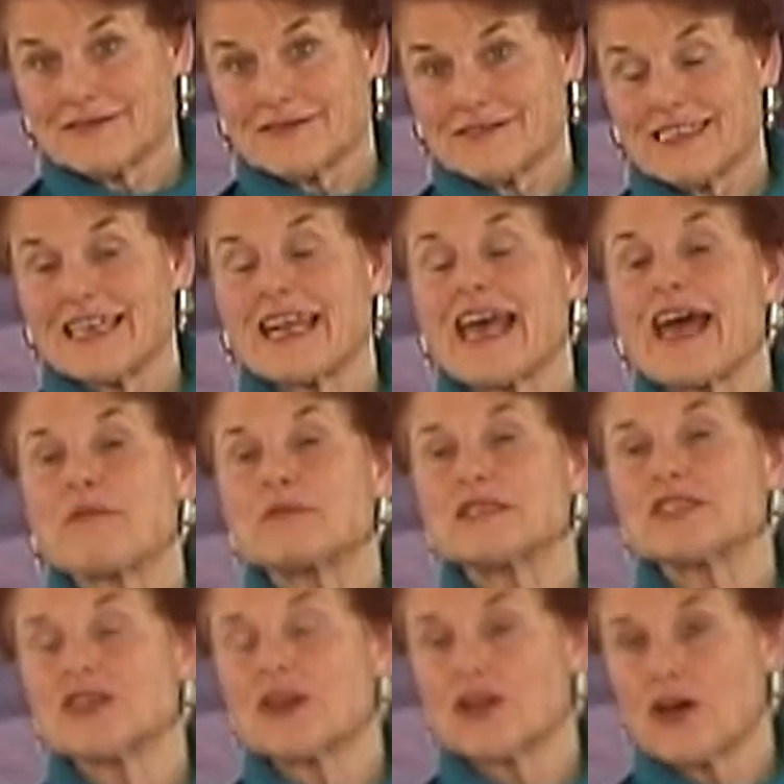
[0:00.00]
It
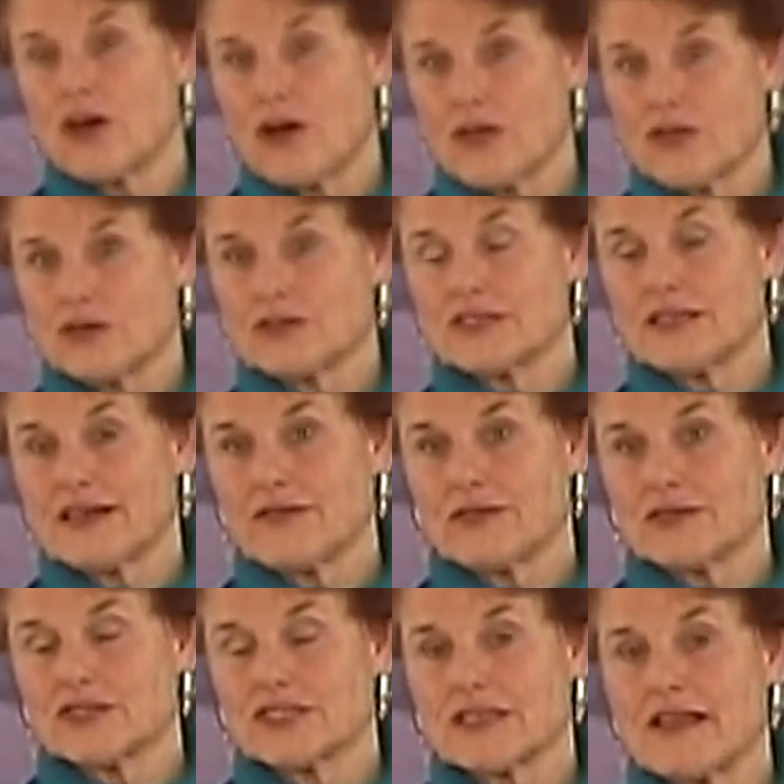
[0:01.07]
happens on all those
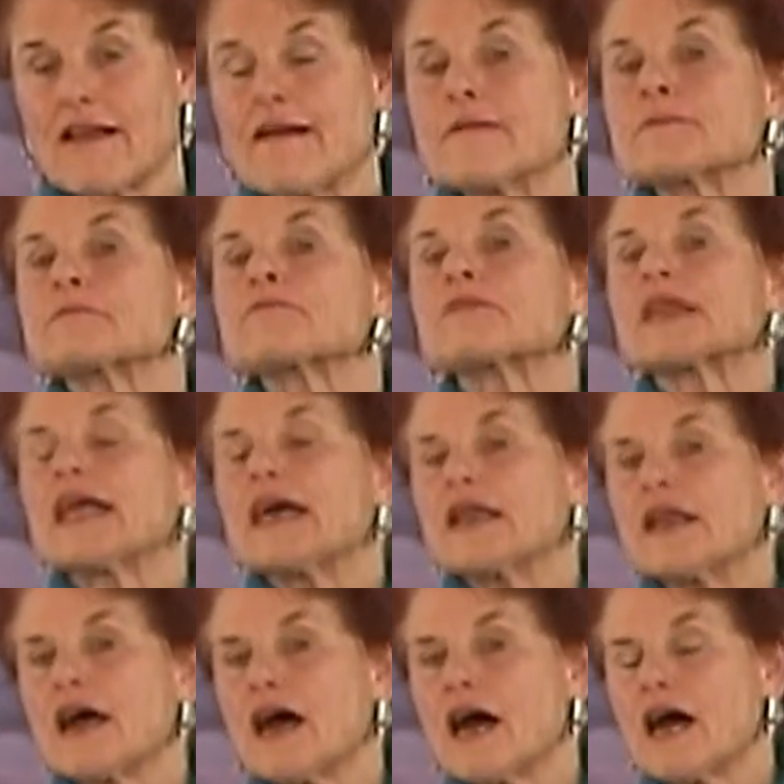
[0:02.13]
levels.
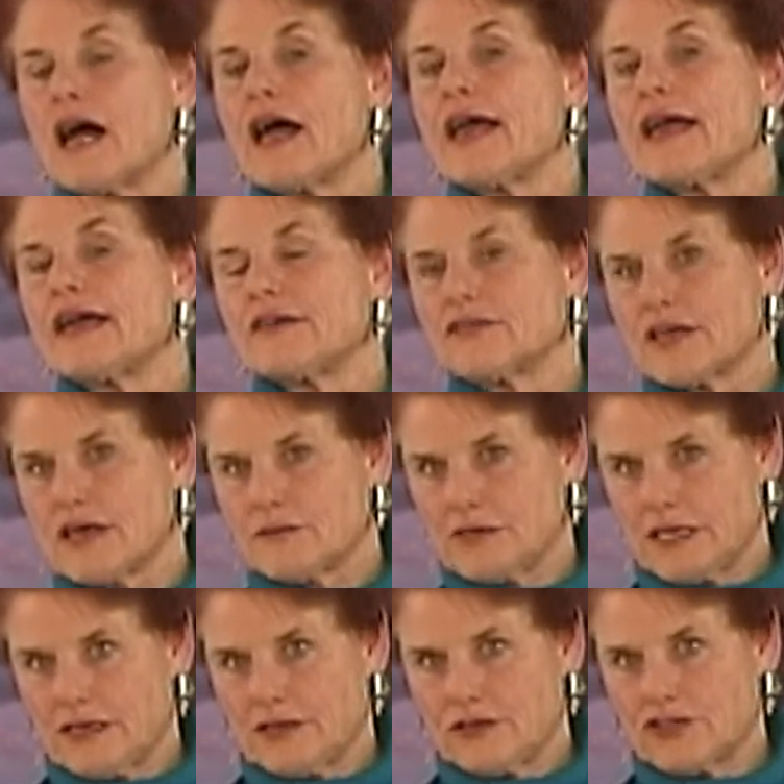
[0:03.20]
And I have come
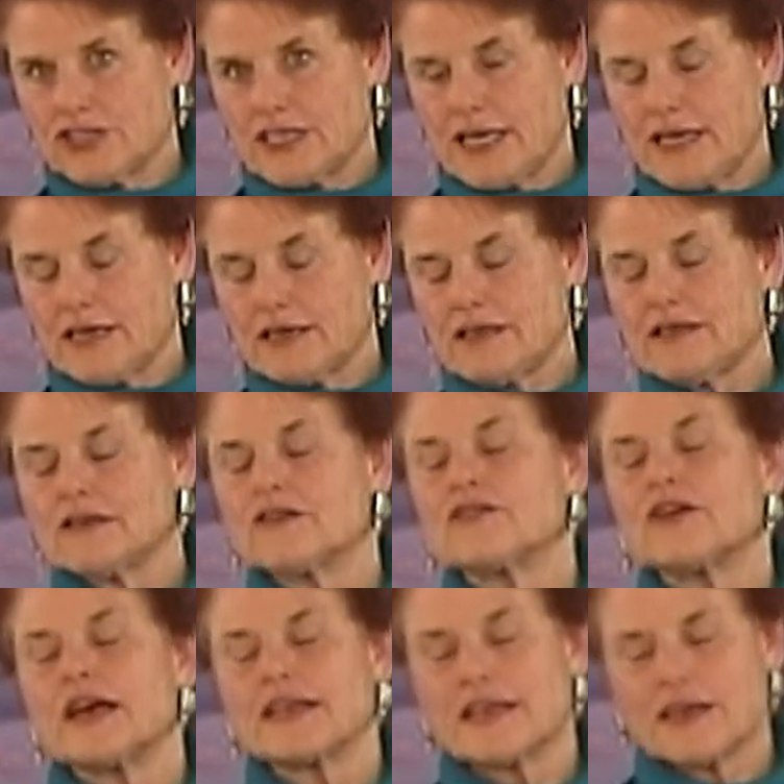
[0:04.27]
to understand,
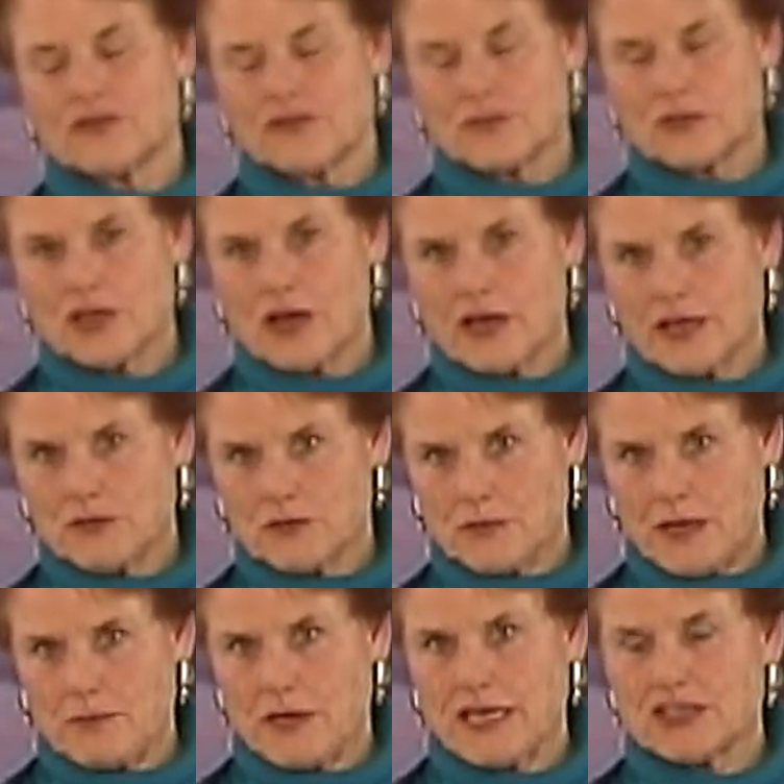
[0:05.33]
again from talking with
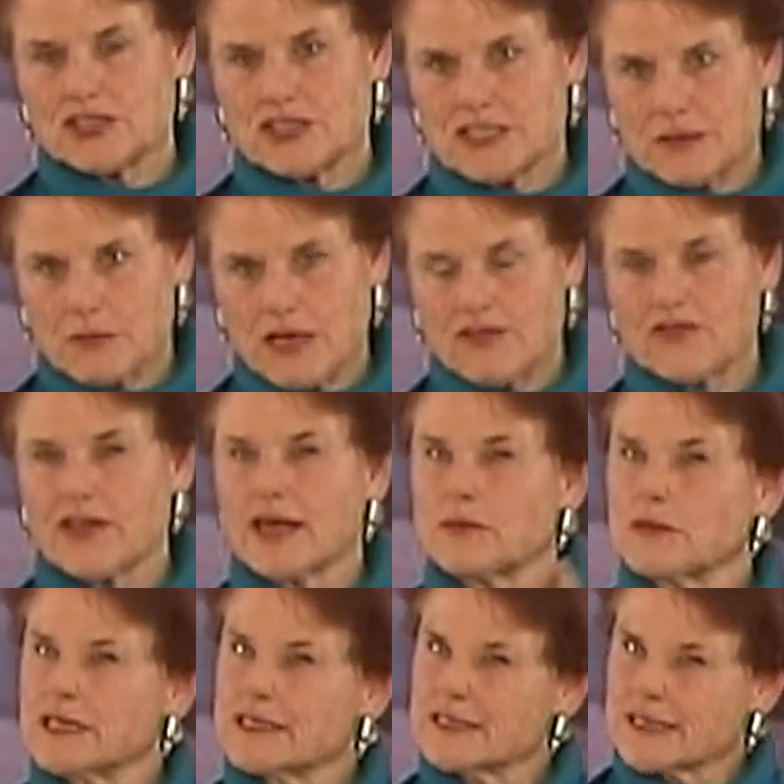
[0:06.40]
my patients and my
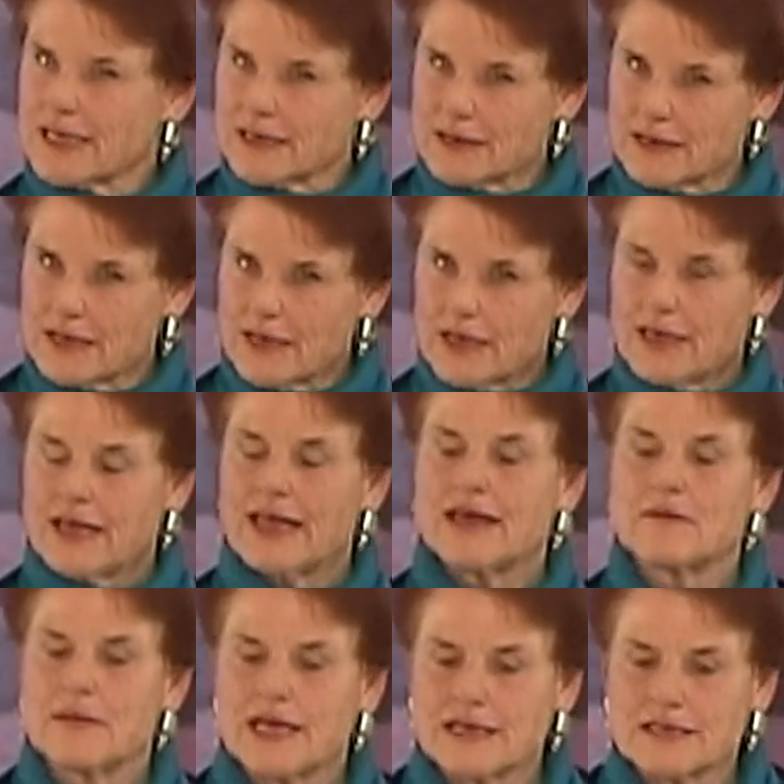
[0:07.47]
families and,
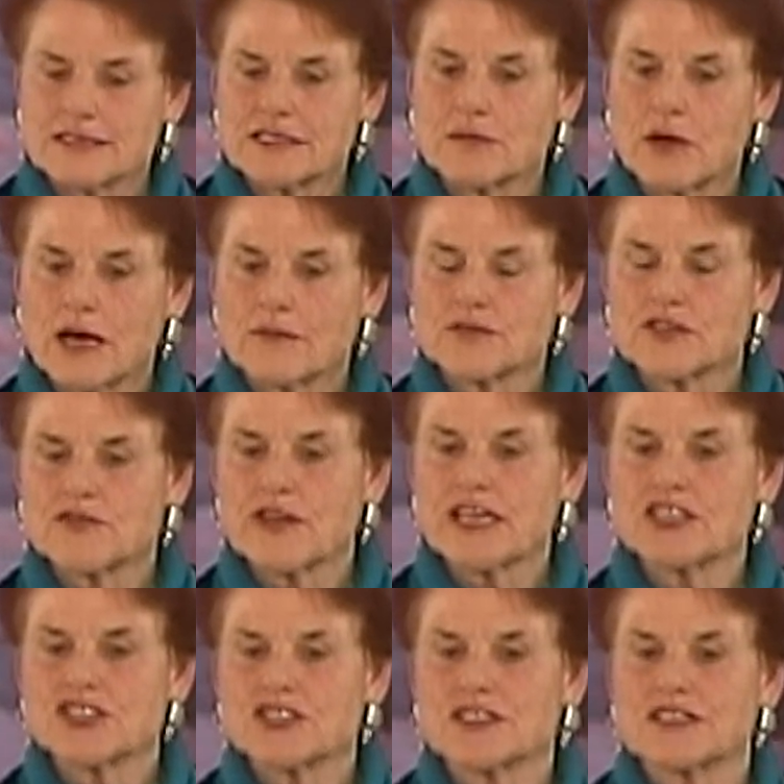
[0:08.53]
and making some
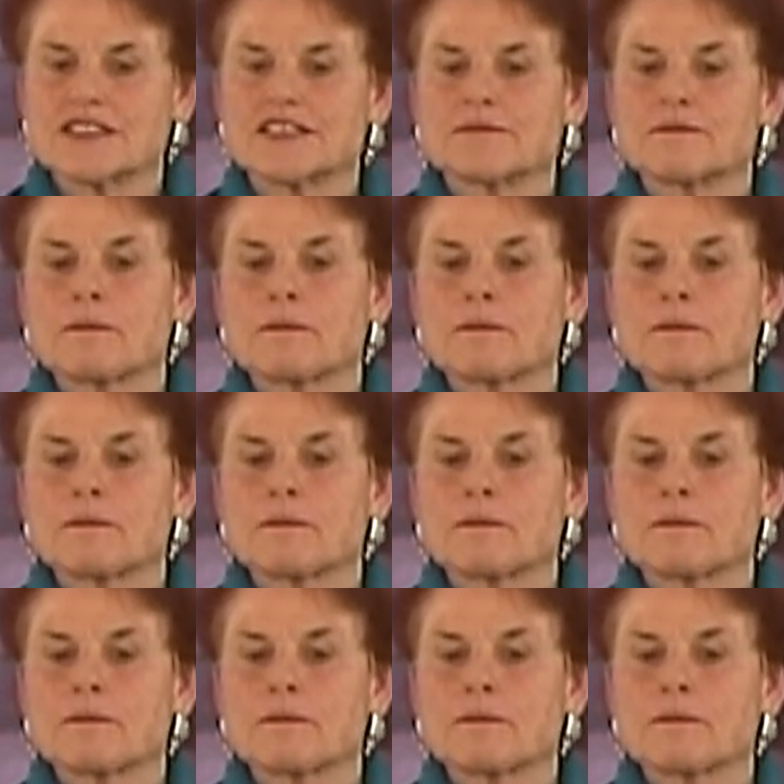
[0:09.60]
observations,